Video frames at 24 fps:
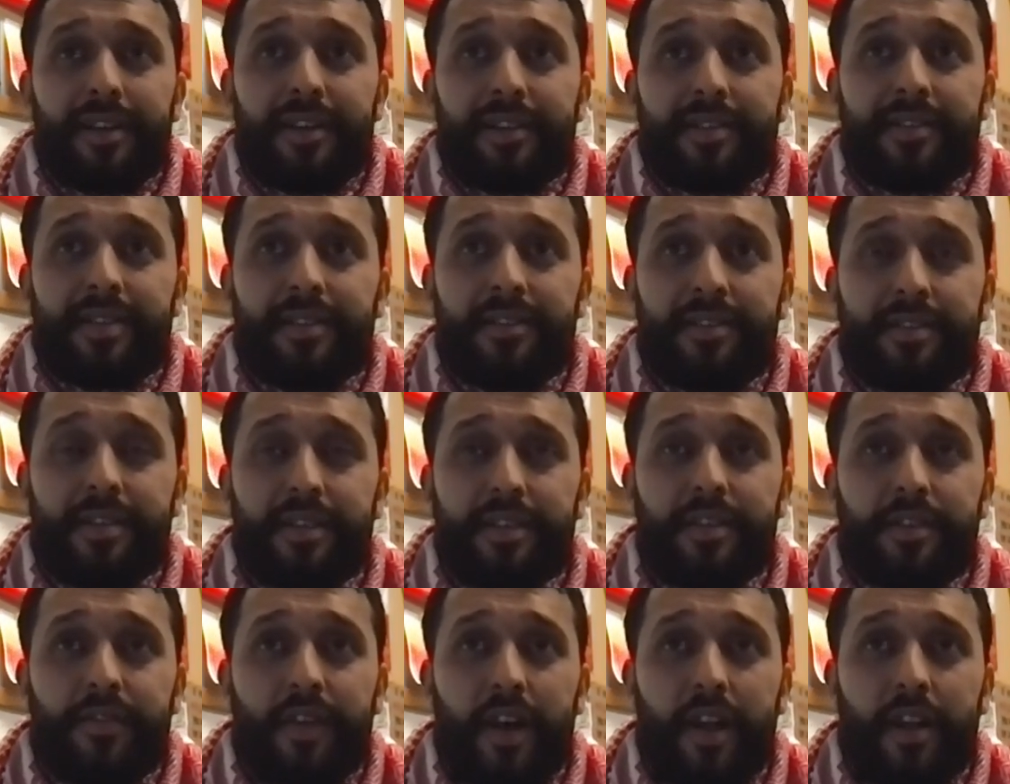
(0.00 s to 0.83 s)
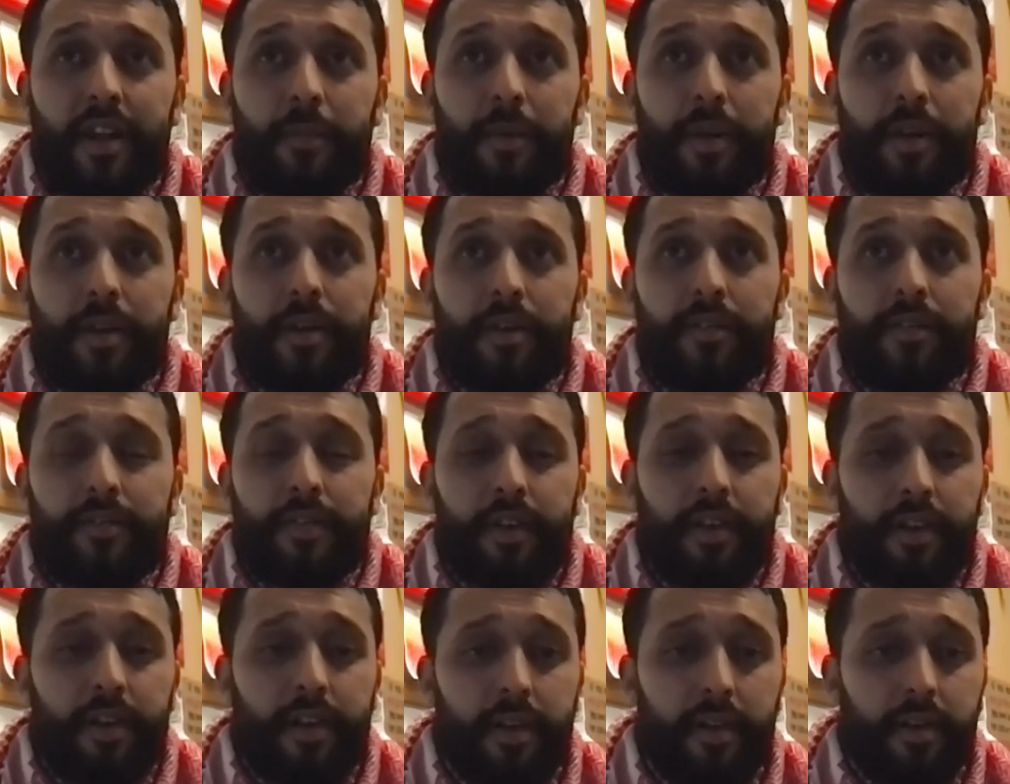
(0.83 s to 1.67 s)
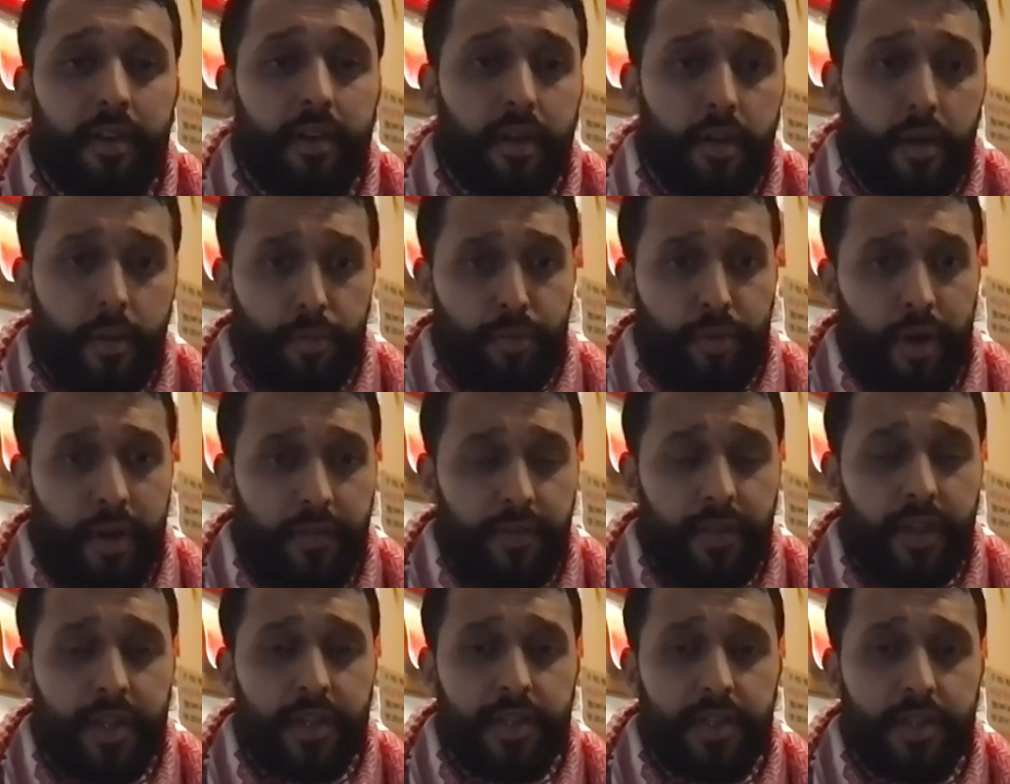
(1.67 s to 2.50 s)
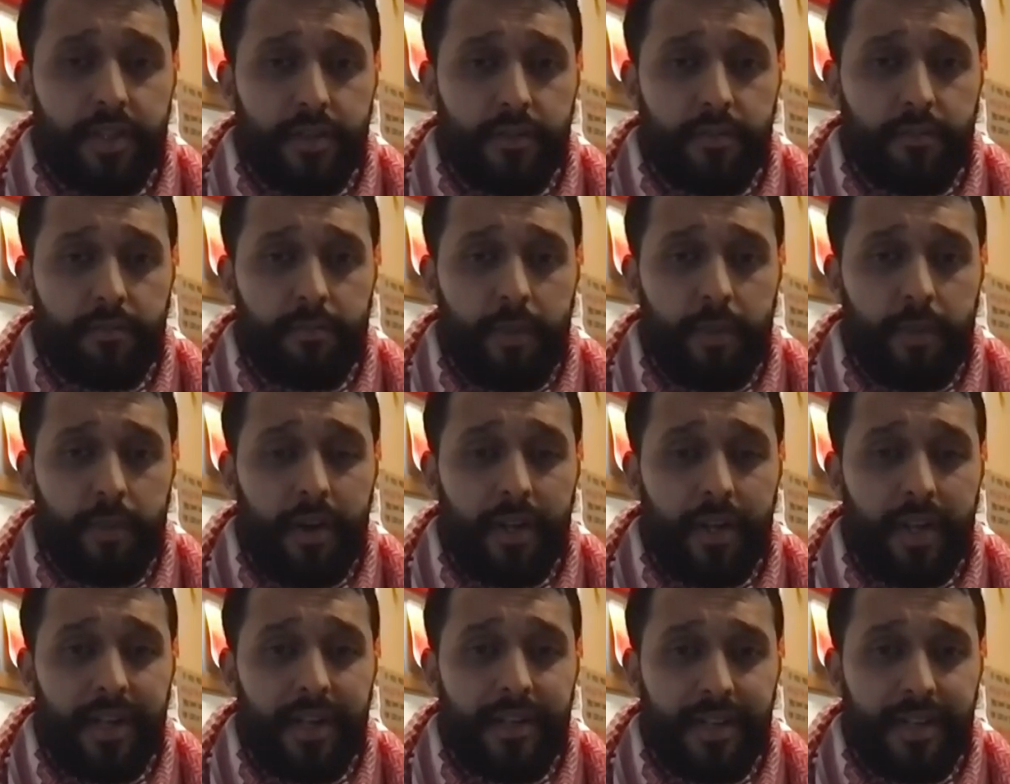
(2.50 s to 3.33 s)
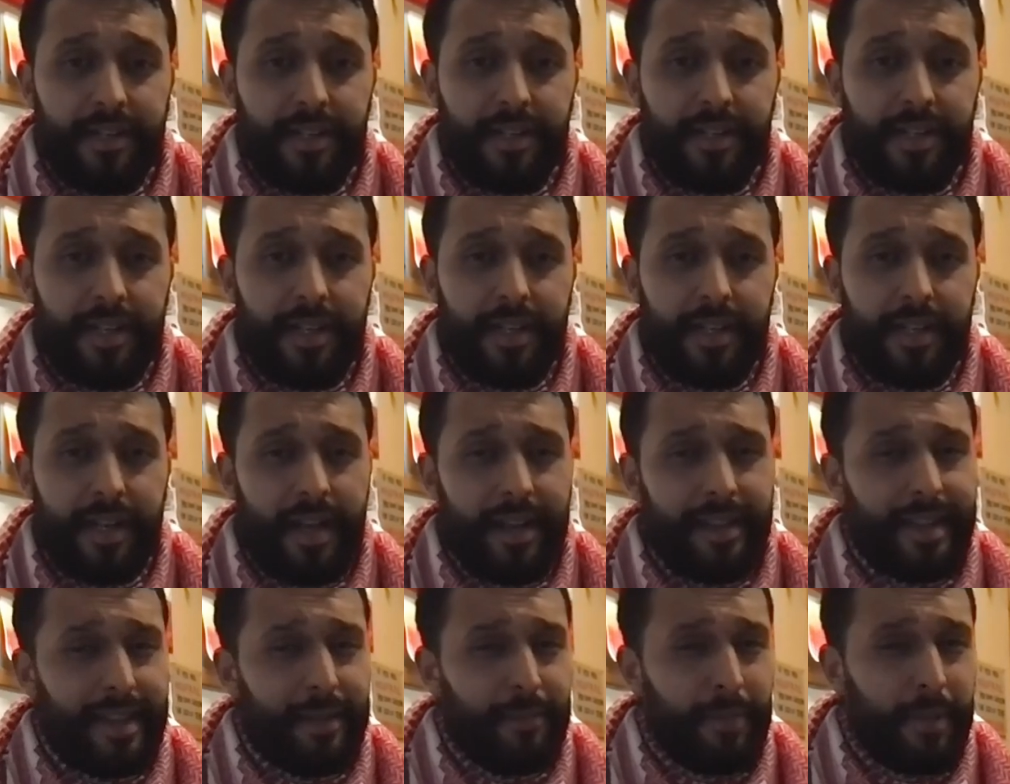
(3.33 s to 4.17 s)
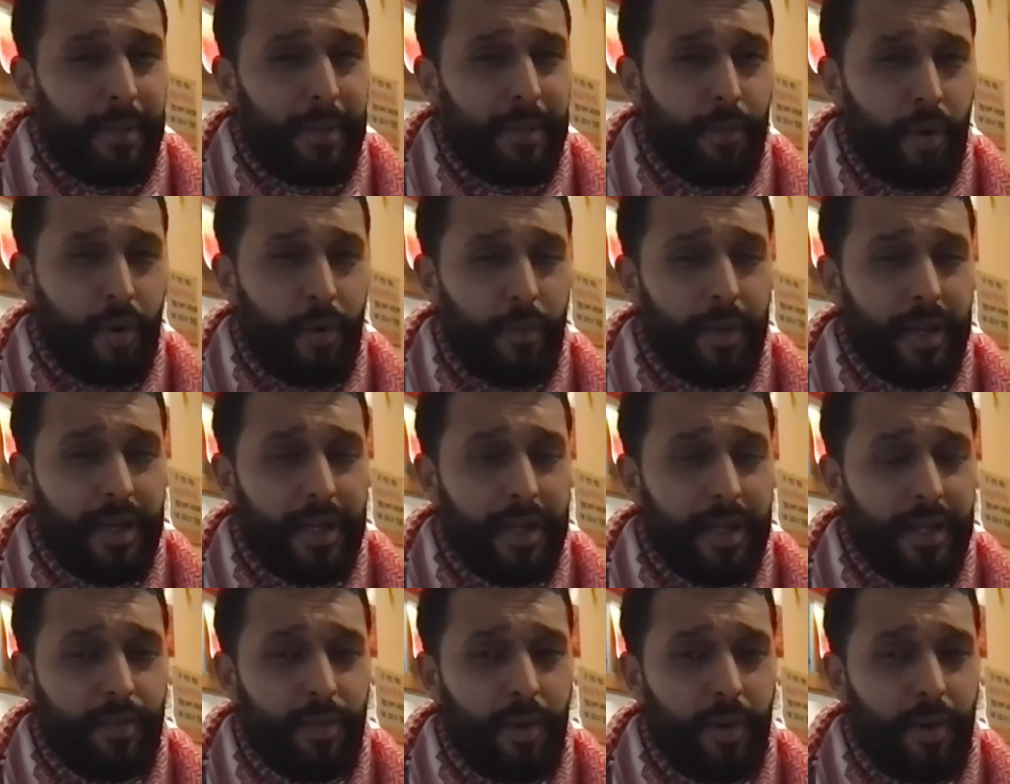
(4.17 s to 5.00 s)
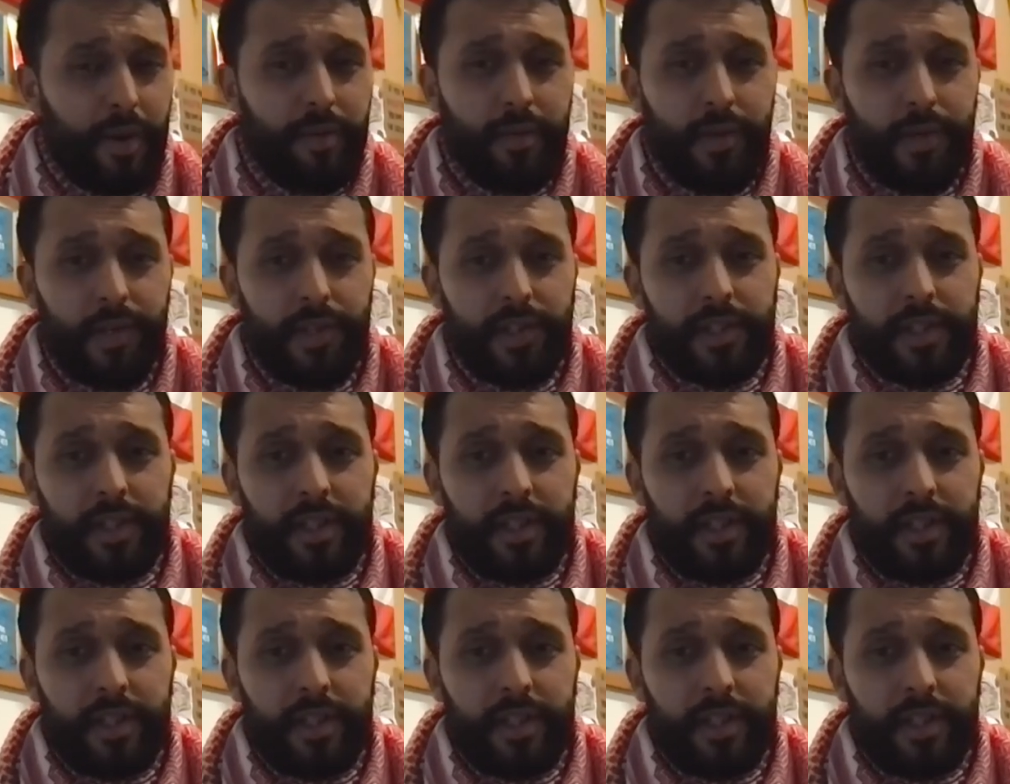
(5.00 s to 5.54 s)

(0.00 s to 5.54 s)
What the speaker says: since the development of a previous Māori identity and I think maybe well-being as well